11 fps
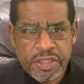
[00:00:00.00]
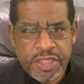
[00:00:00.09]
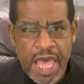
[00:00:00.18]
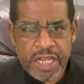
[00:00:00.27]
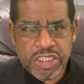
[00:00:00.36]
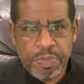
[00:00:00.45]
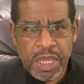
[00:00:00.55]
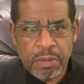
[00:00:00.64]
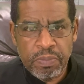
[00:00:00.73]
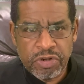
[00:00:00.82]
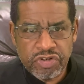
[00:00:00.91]
that's being
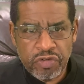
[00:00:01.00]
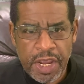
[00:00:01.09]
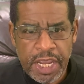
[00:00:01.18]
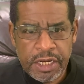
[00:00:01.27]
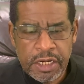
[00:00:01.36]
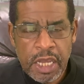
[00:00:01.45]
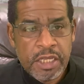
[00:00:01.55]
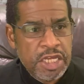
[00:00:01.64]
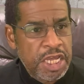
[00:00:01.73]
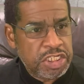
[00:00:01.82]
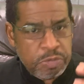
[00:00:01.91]
portrayed,
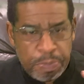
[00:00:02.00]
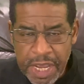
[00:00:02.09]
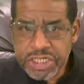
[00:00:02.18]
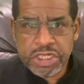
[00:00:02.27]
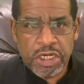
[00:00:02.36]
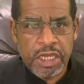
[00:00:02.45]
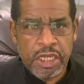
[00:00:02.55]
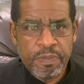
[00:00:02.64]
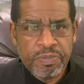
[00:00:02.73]
especially